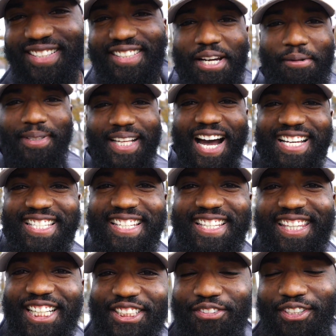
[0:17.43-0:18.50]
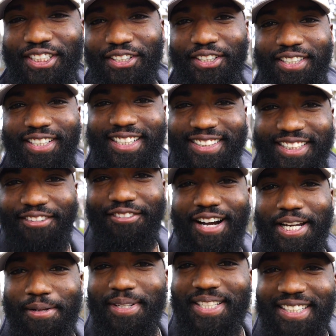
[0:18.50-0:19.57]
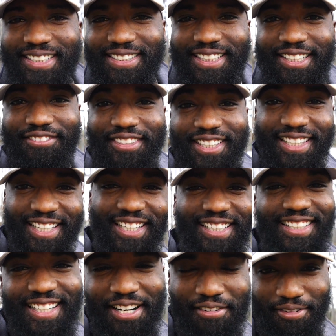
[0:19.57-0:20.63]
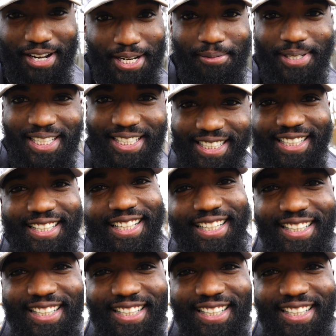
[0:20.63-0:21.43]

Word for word: is up, guys, and thanks for tuning in to Vitamin Dee T V. I'm Vitamin Dee,